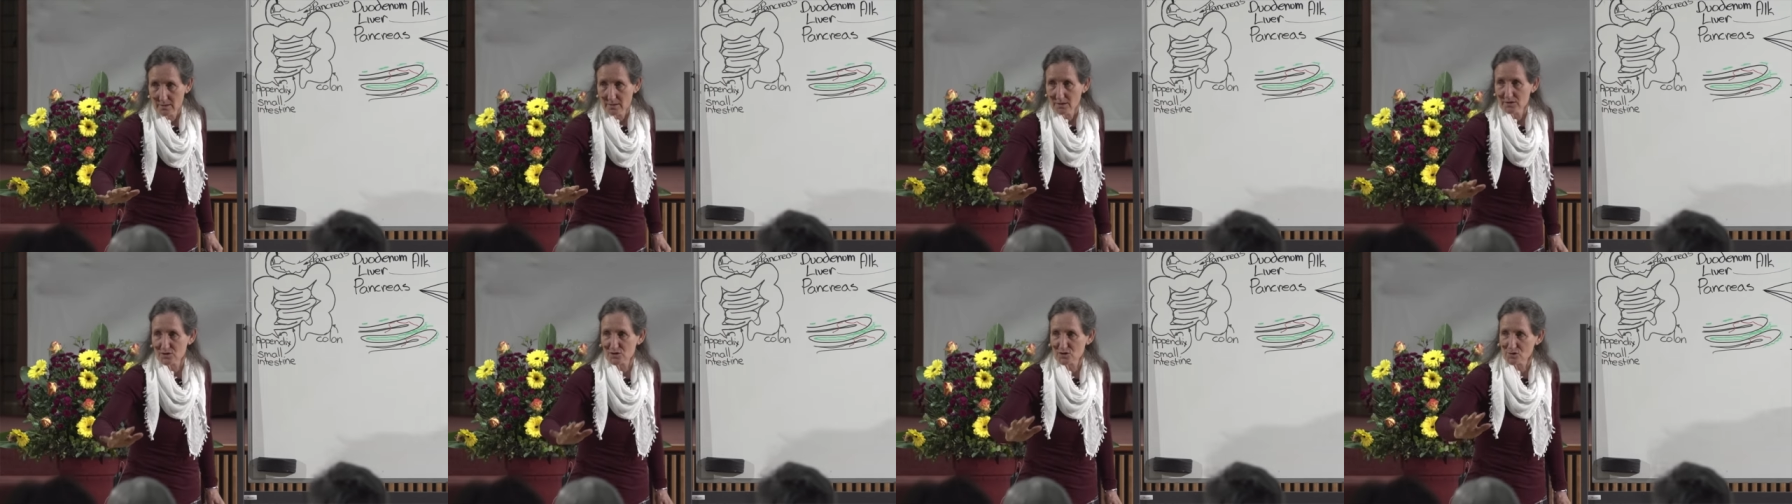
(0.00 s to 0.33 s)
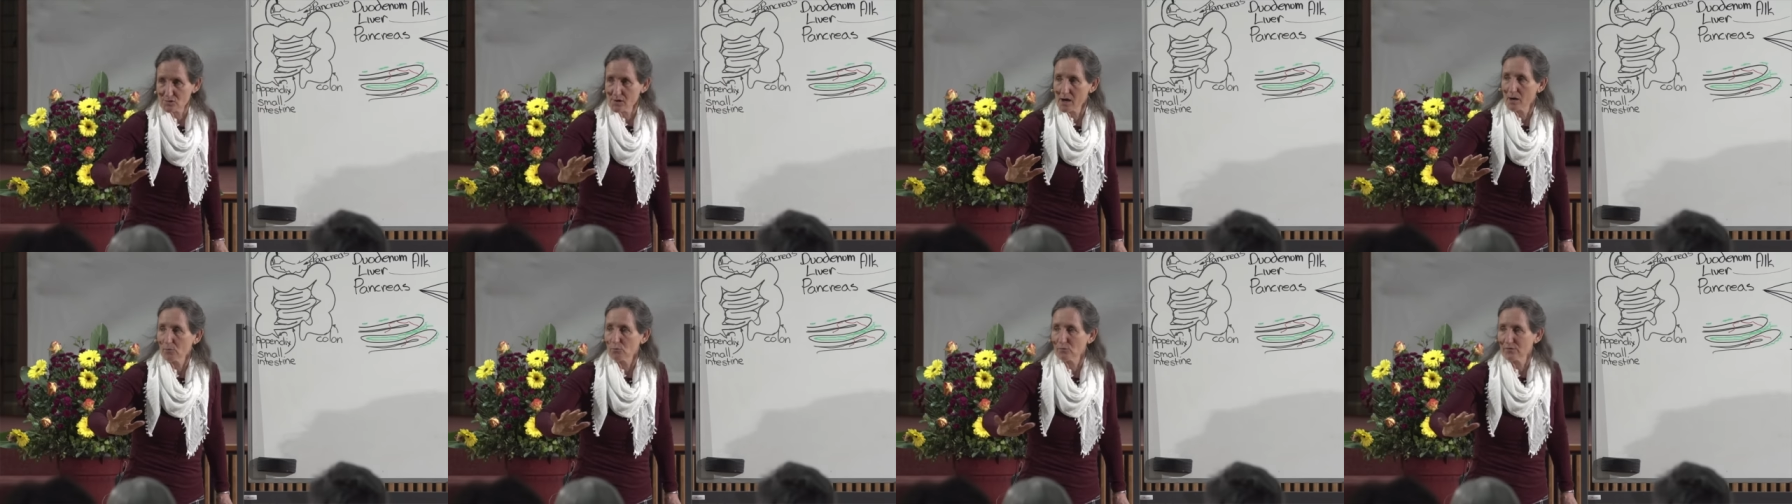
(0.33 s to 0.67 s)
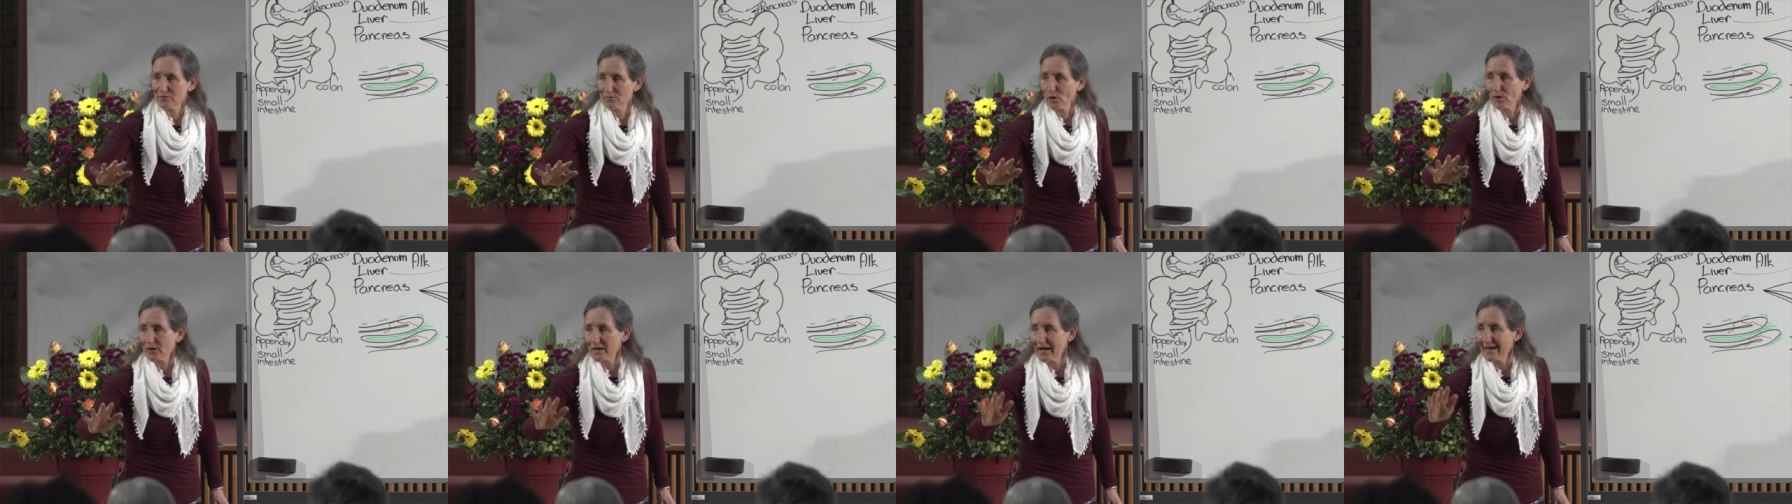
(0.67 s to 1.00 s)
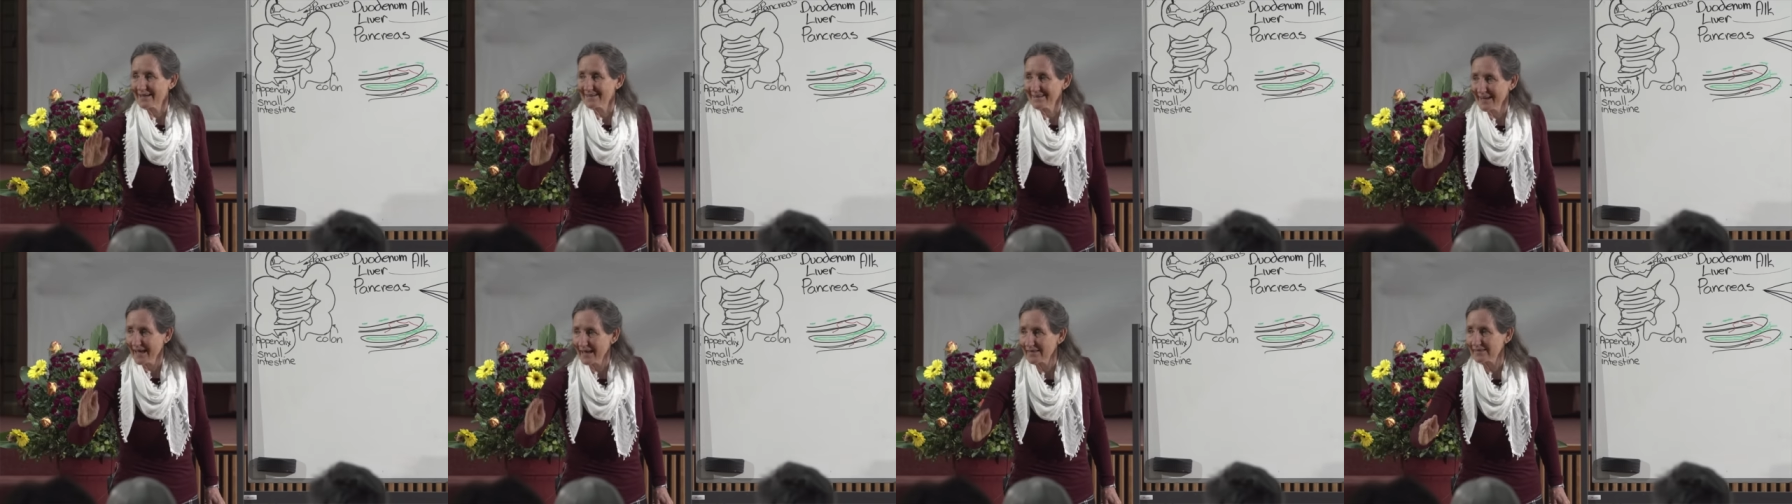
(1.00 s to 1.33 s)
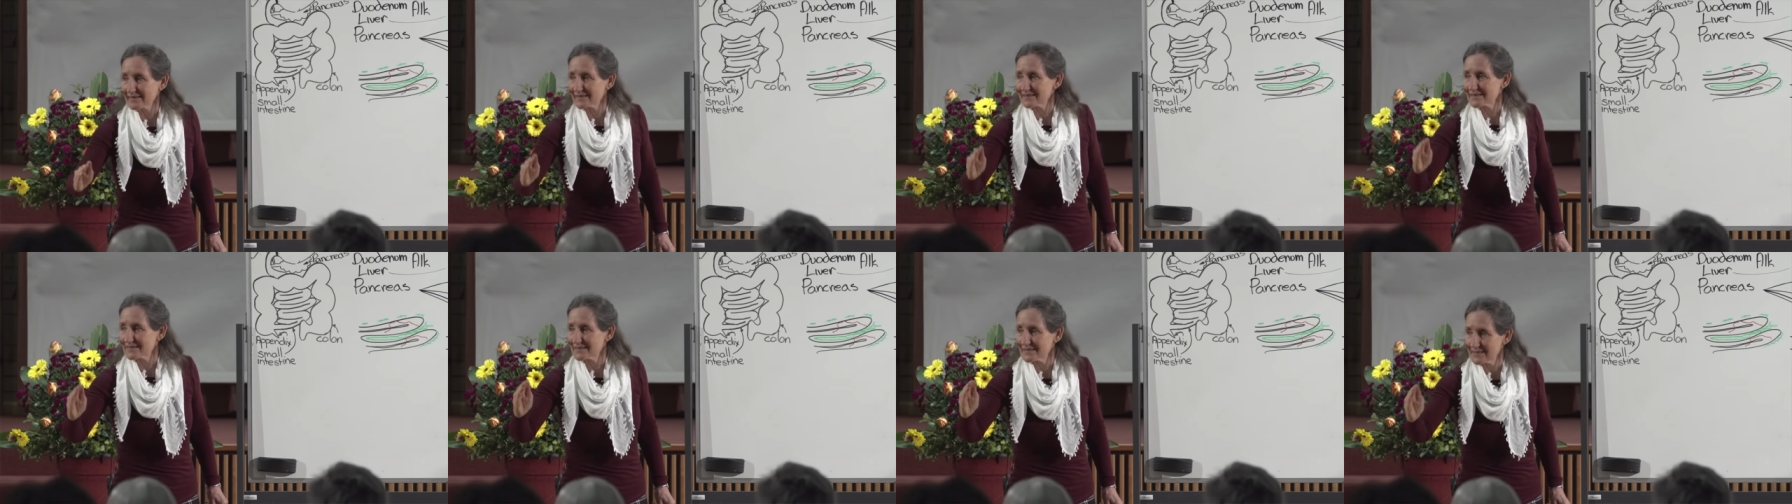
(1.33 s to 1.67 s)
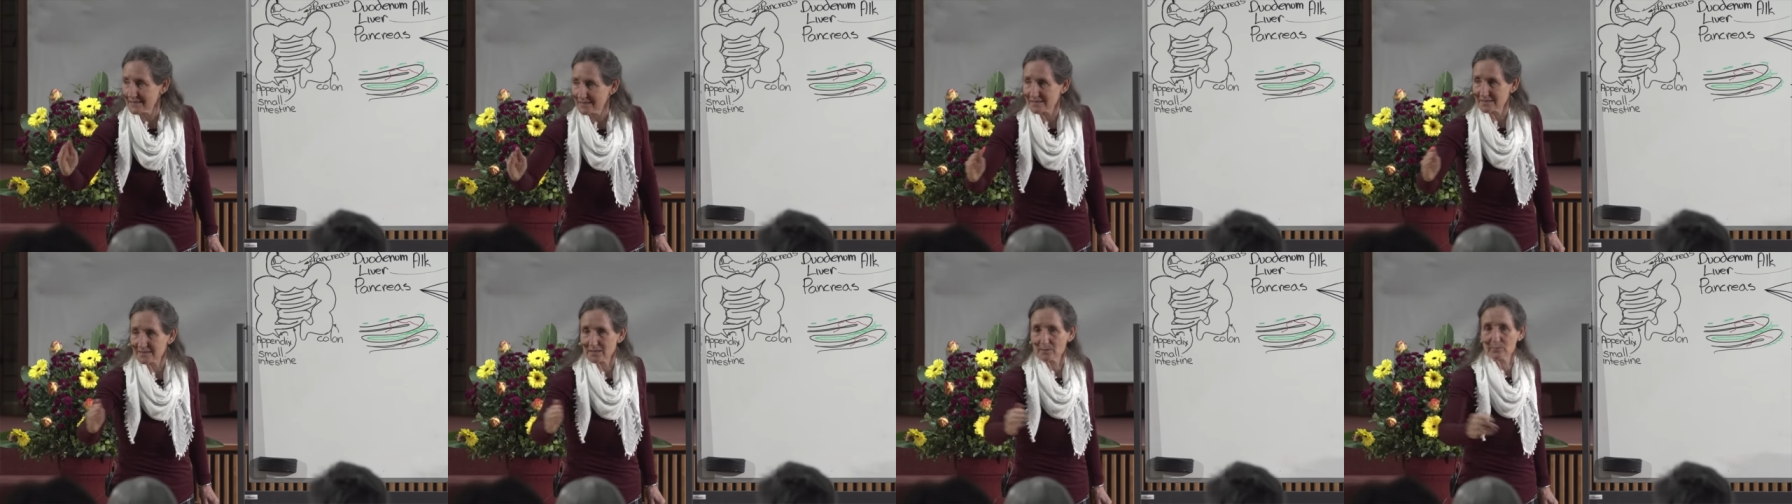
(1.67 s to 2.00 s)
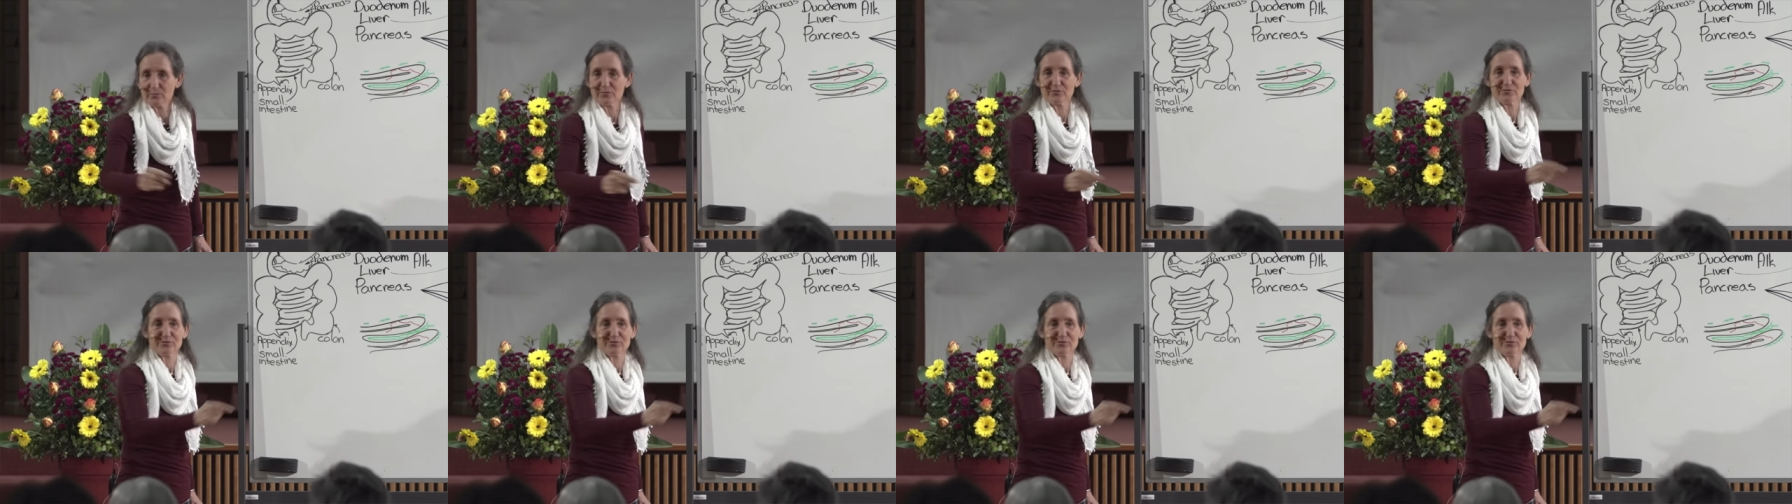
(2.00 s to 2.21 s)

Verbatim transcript: It's all right, we've got another system